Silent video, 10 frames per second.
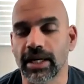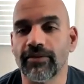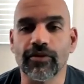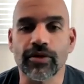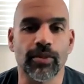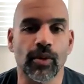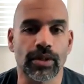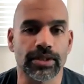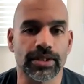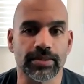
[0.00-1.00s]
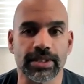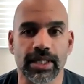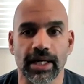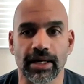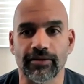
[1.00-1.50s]
Every board seems to
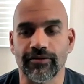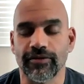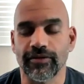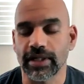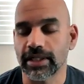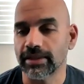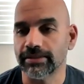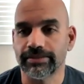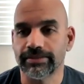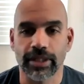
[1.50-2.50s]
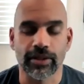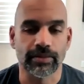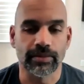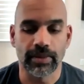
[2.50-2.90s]
have, um, you know,